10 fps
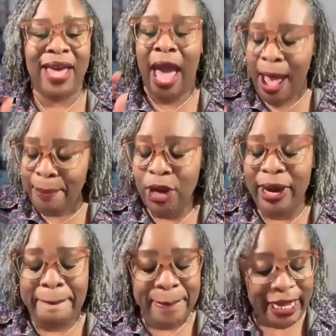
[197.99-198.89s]
I'm on
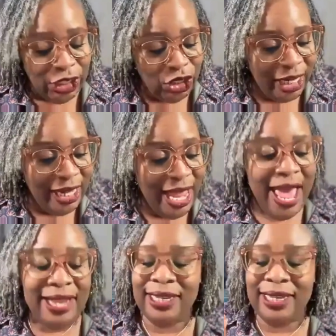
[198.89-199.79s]
a mission
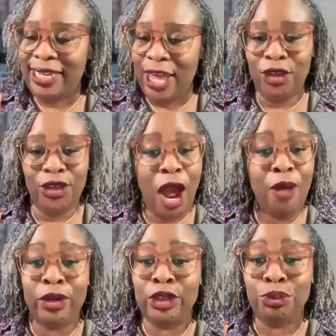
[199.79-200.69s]
to tell y'all
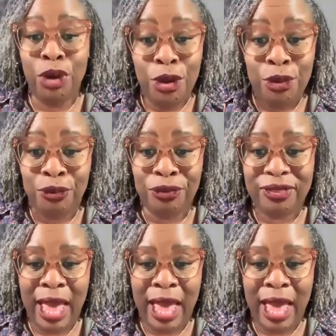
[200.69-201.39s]
the truth.